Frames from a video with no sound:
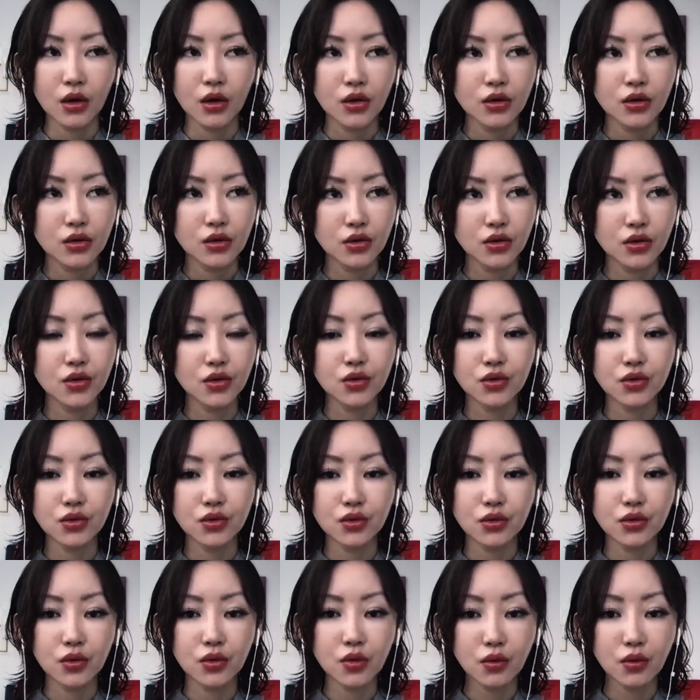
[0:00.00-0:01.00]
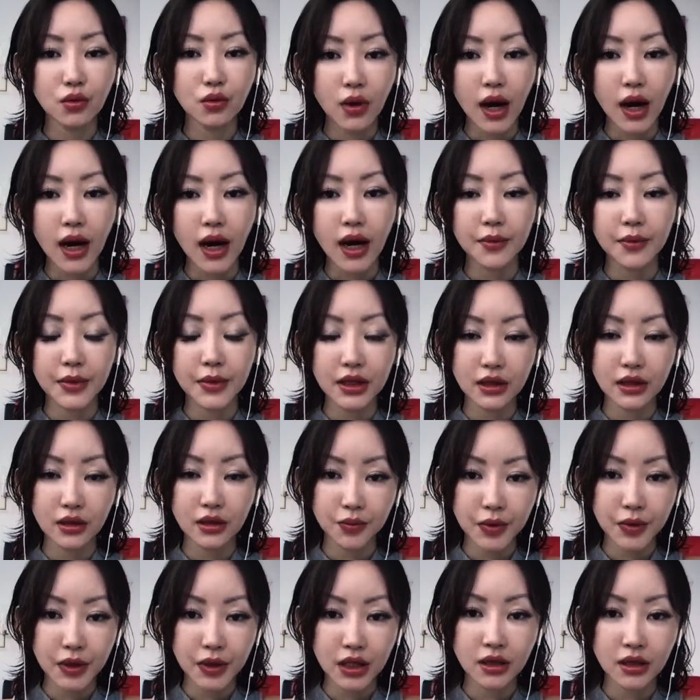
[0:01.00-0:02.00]
You well, I mean, in the
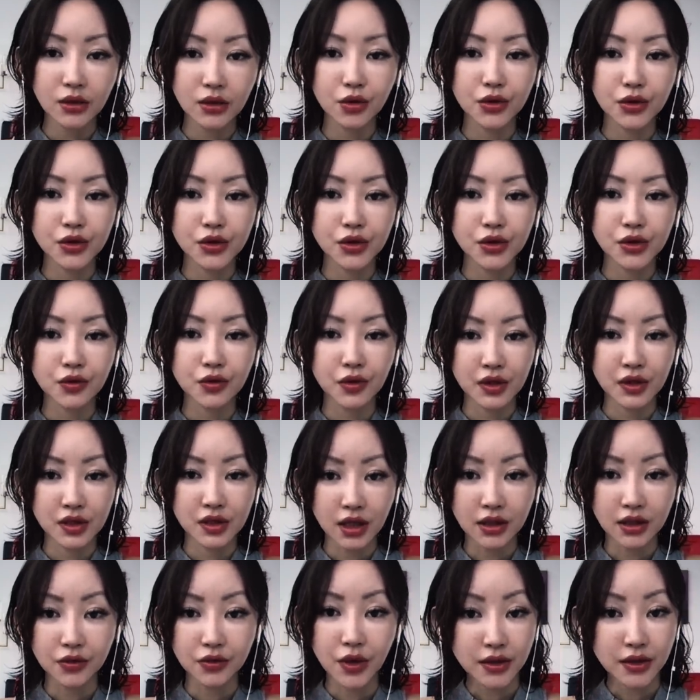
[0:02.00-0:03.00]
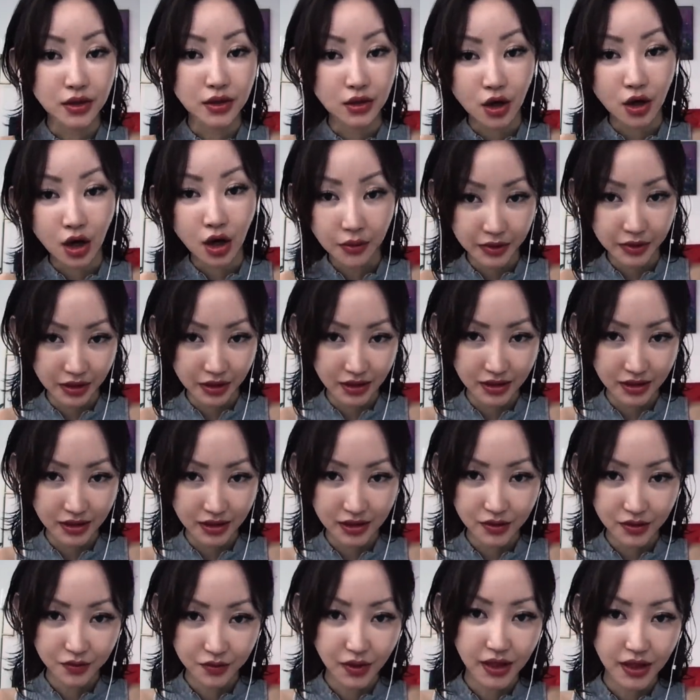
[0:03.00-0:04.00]
beginning, North Korea started as a
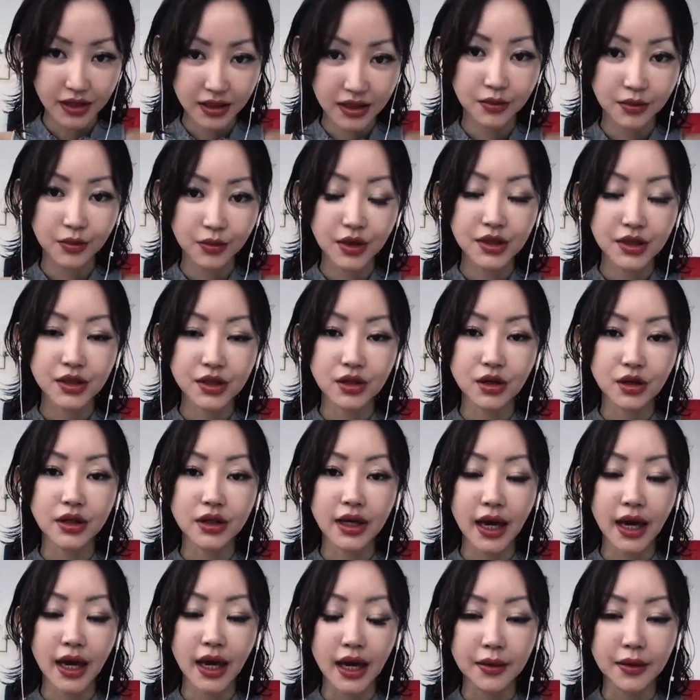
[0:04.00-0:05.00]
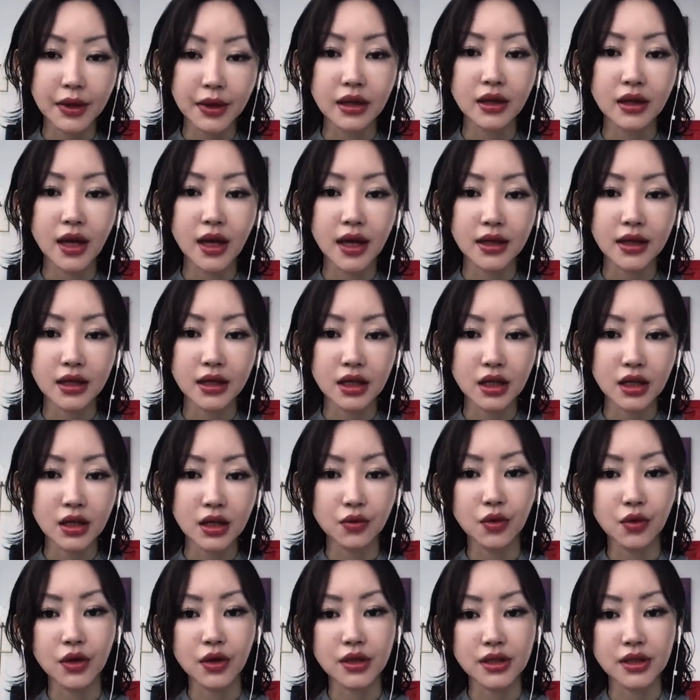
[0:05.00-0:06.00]
communist, right? Kim Il Sung came in, and he
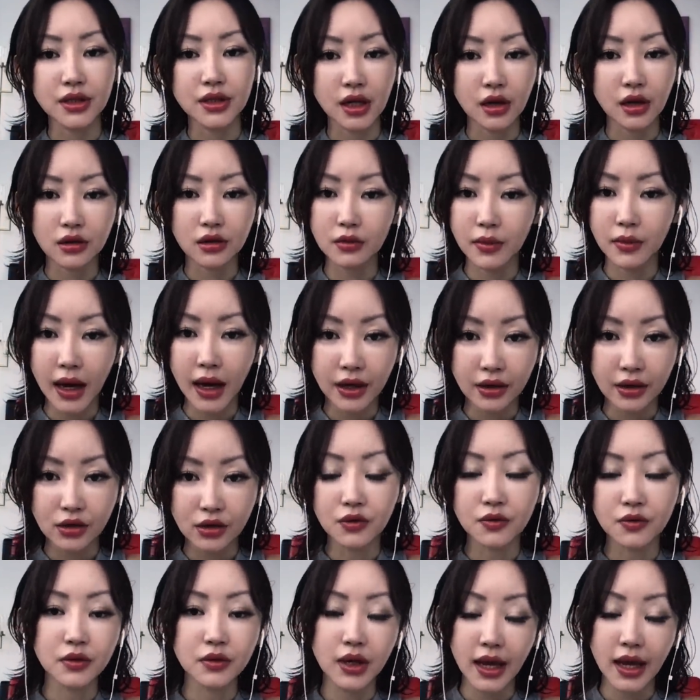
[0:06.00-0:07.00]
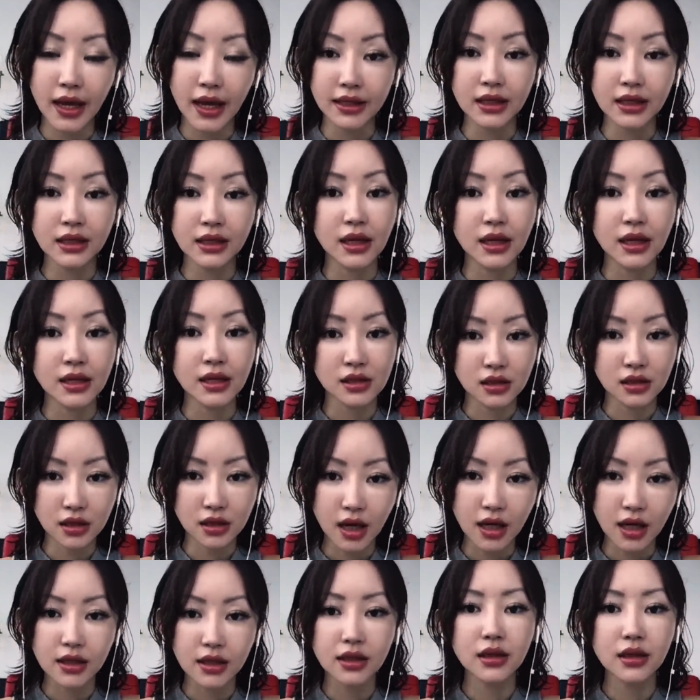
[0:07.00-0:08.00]
was the admirer of Lenin and
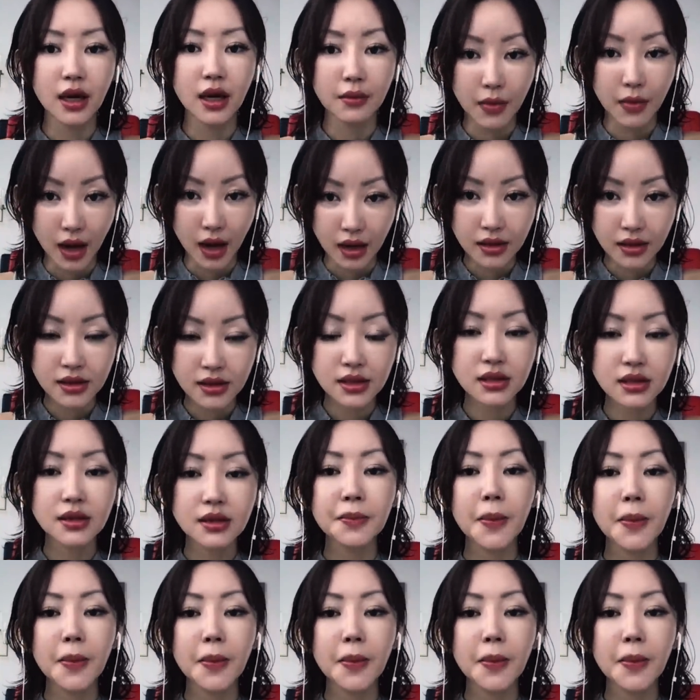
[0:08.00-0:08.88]
Stalin and Marx.